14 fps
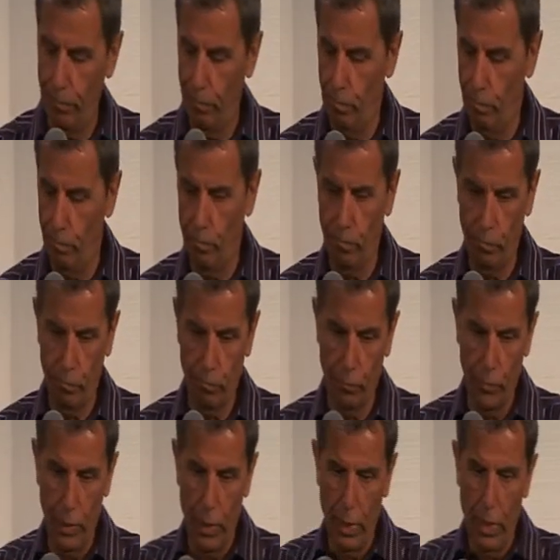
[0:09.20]

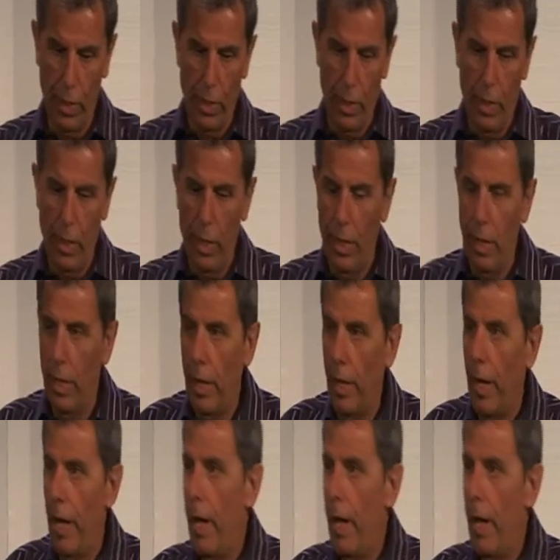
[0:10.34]
[no speech]